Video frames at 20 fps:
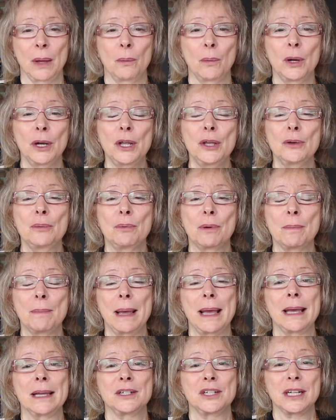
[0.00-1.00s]
What are you
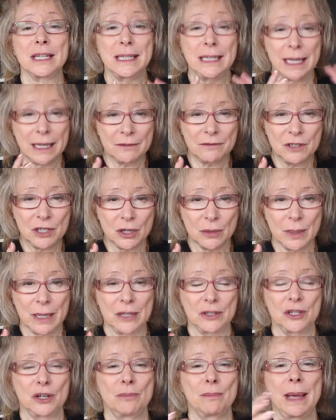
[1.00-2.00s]
prepared to give to
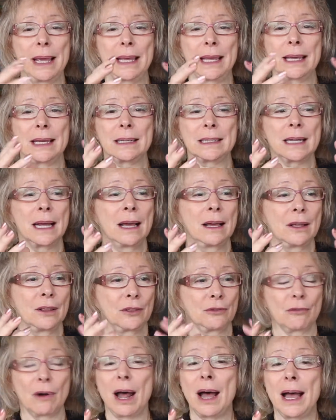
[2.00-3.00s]
it to make it
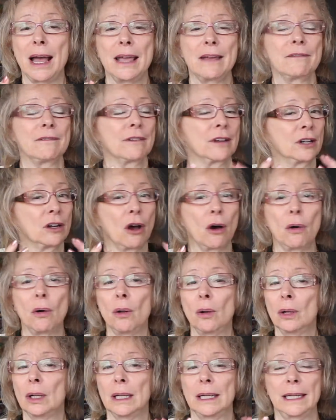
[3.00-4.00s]
thrive and
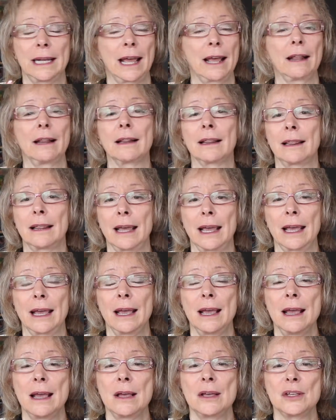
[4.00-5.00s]
whole and healthy
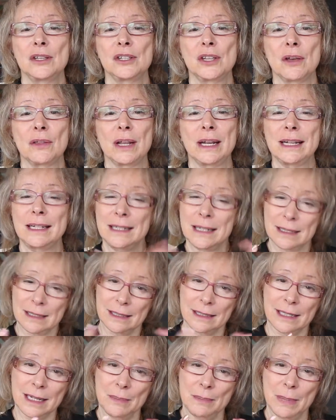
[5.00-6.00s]
so that it
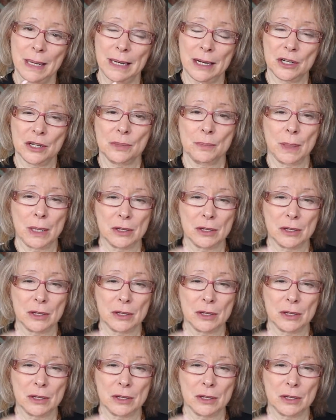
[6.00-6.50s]
doesn't diminish?